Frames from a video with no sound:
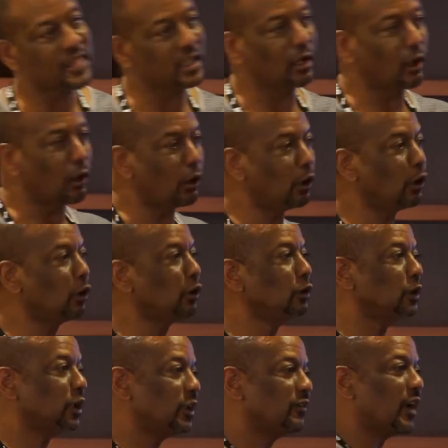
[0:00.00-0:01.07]
that
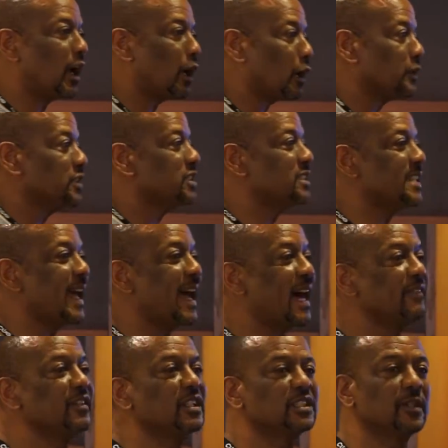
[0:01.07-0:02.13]
all of our
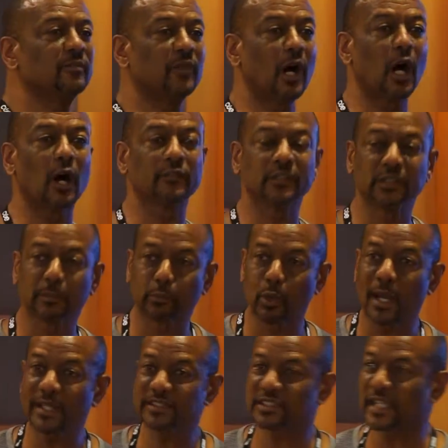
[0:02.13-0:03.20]
staff is involved in the
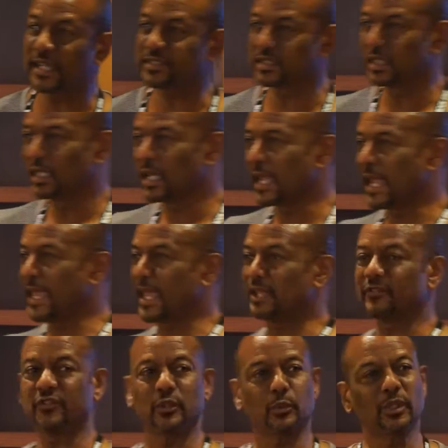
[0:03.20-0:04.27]
process. And
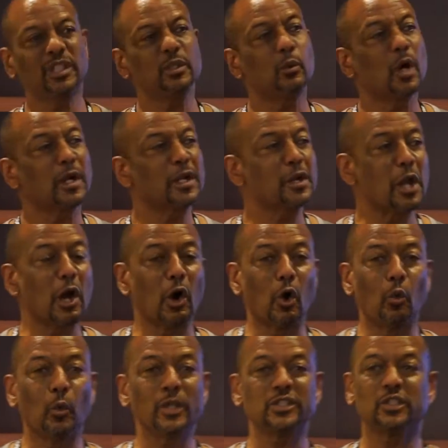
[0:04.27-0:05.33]
if you really want to know
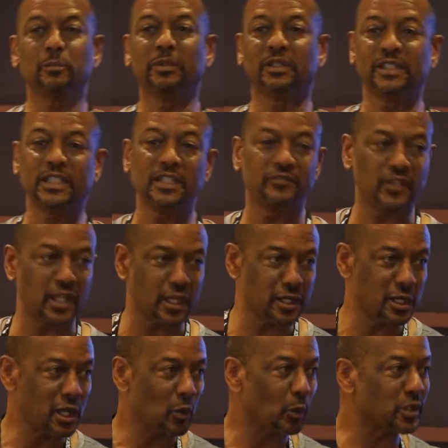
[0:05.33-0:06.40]
what you believe
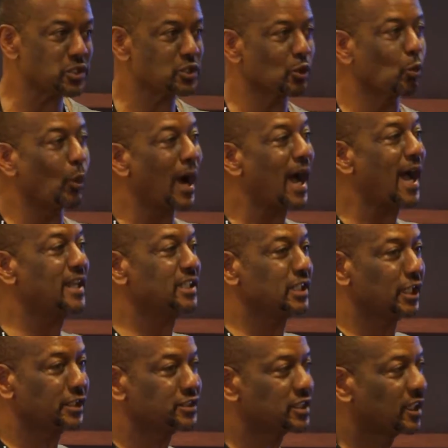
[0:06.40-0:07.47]
in, what your why
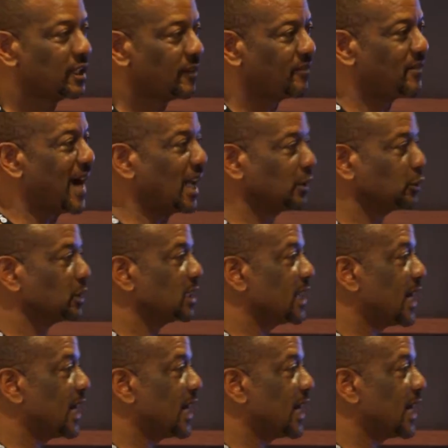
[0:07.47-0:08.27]
is, follow the